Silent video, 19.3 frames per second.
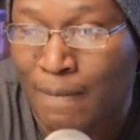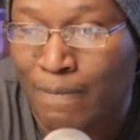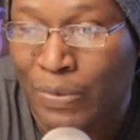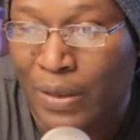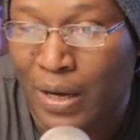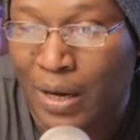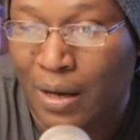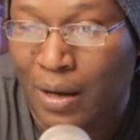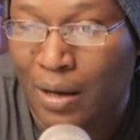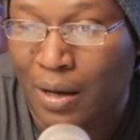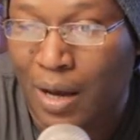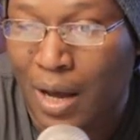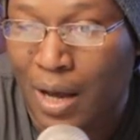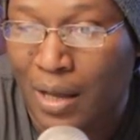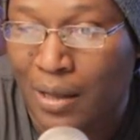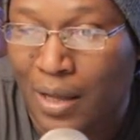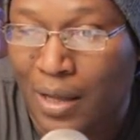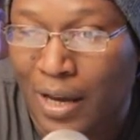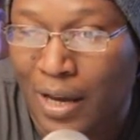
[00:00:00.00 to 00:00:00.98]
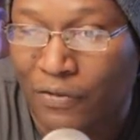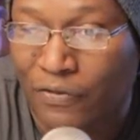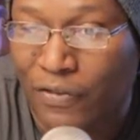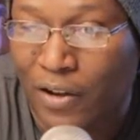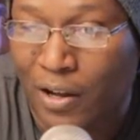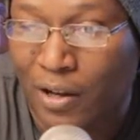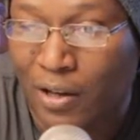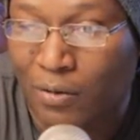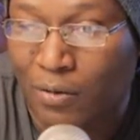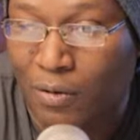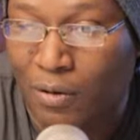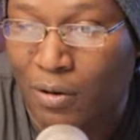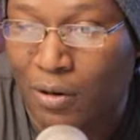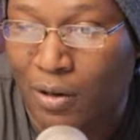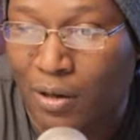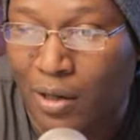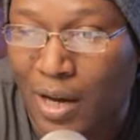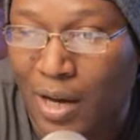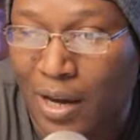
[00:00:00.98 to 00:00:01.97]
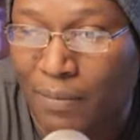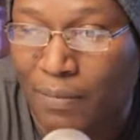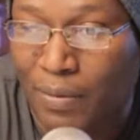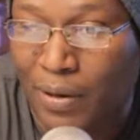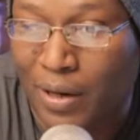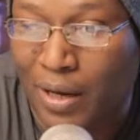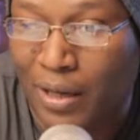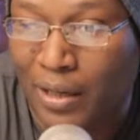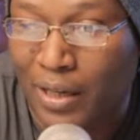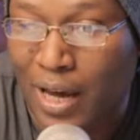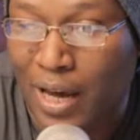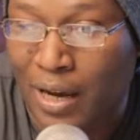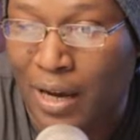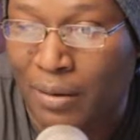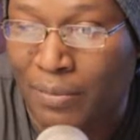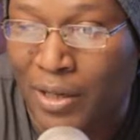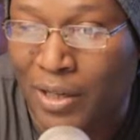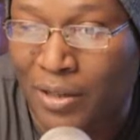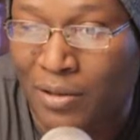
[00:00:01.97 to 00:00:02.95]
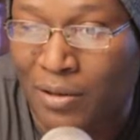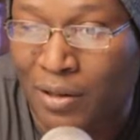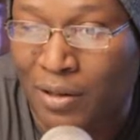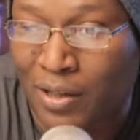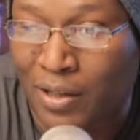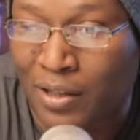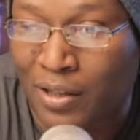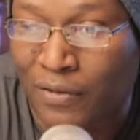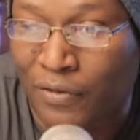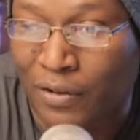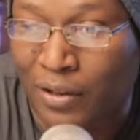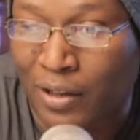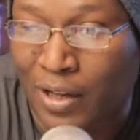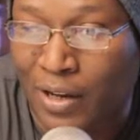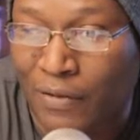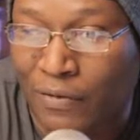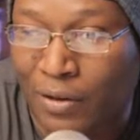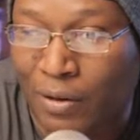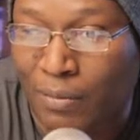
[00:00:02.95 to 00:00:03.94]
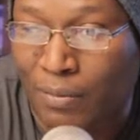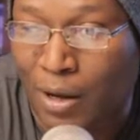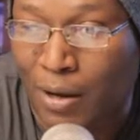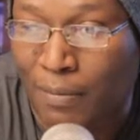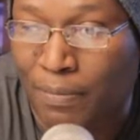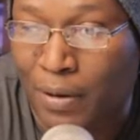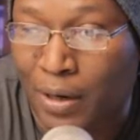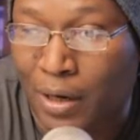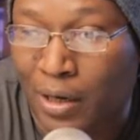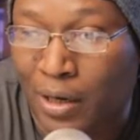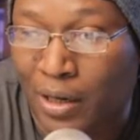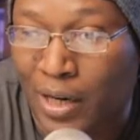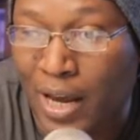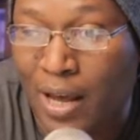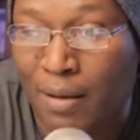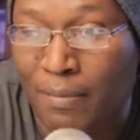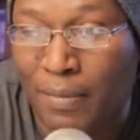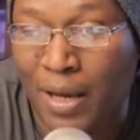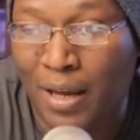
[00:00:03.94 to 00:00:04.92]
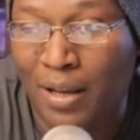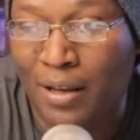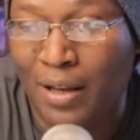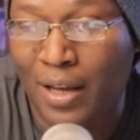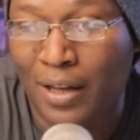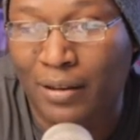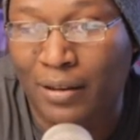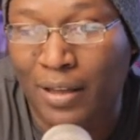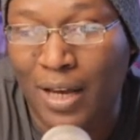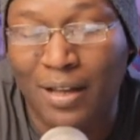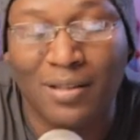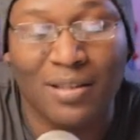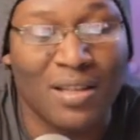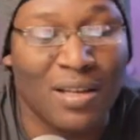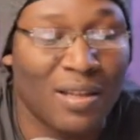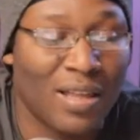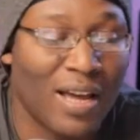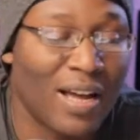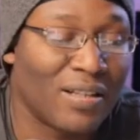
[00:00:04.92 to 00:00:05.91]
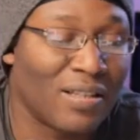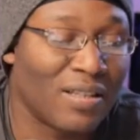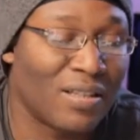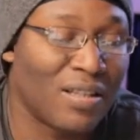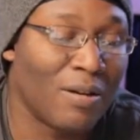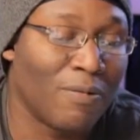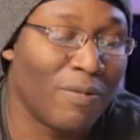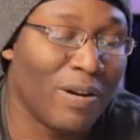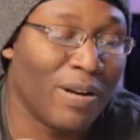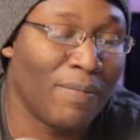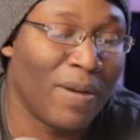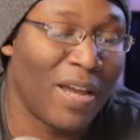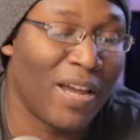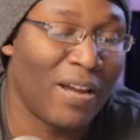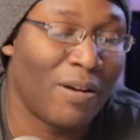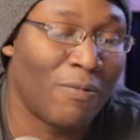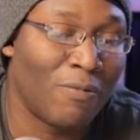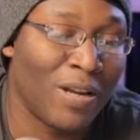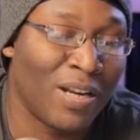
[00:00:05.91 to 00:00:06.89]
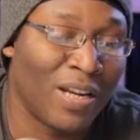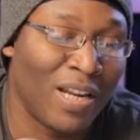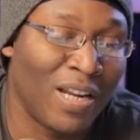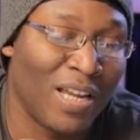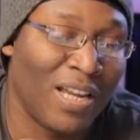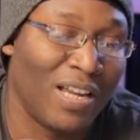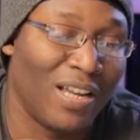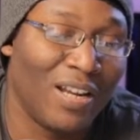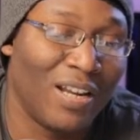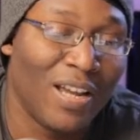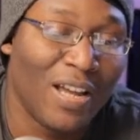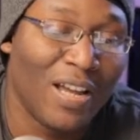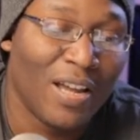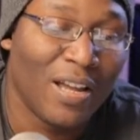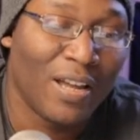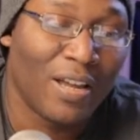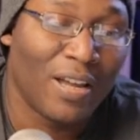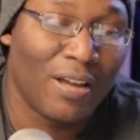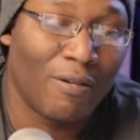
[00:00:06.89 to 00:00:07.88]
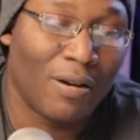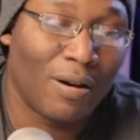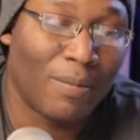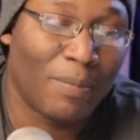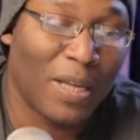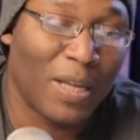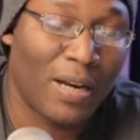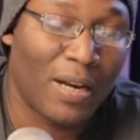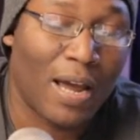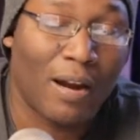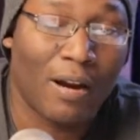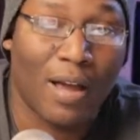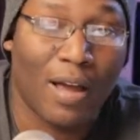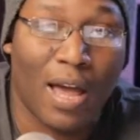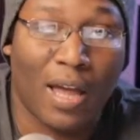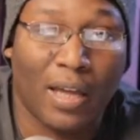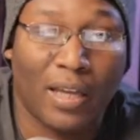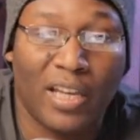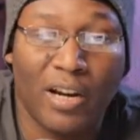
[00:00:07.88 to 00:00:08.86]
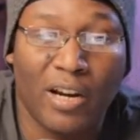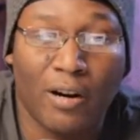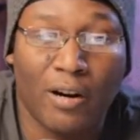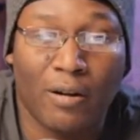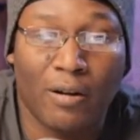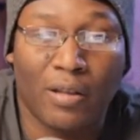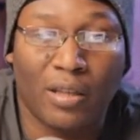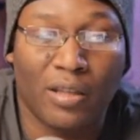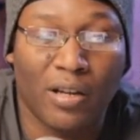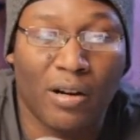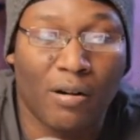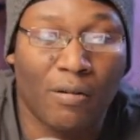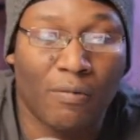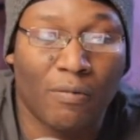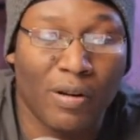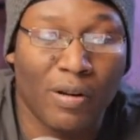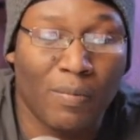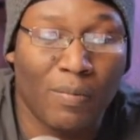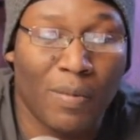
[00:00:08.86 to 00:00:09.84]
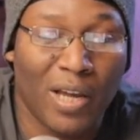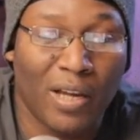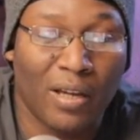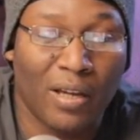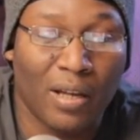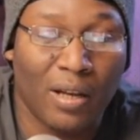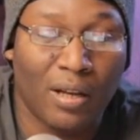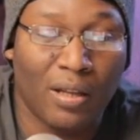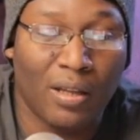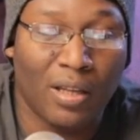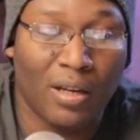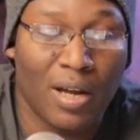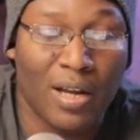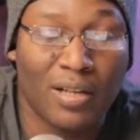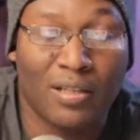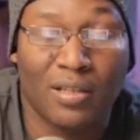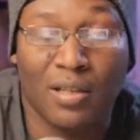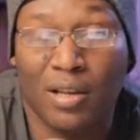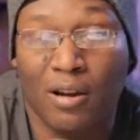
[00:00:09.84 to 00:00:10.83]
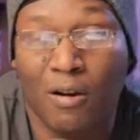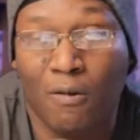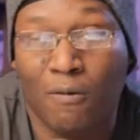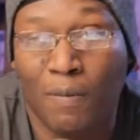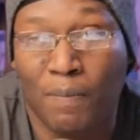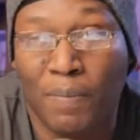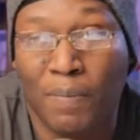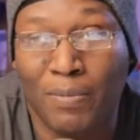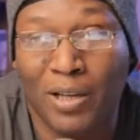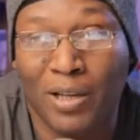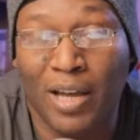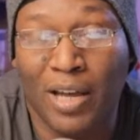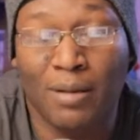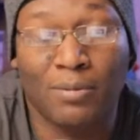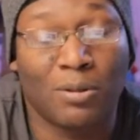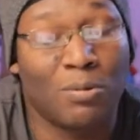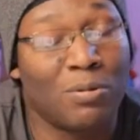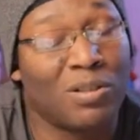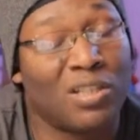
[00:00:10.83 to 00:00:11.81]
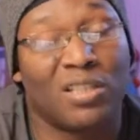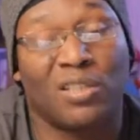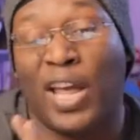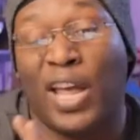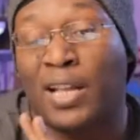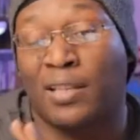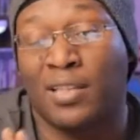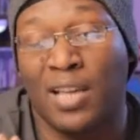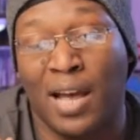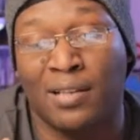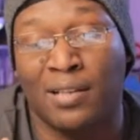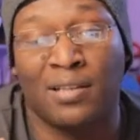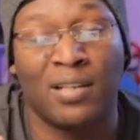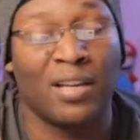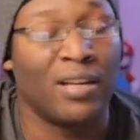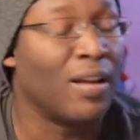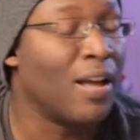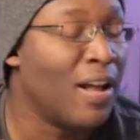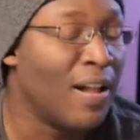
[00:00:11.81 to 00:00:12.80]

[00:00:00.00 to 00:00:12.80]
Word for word: Uh, I like Fallen Order a lot, but Academy is on a different level in my opinion. Yeah, man, like that's the that's the remake we need. You know what I mean? I I hear that they're remaking the Knights of the Old Republic games, which is fantastic.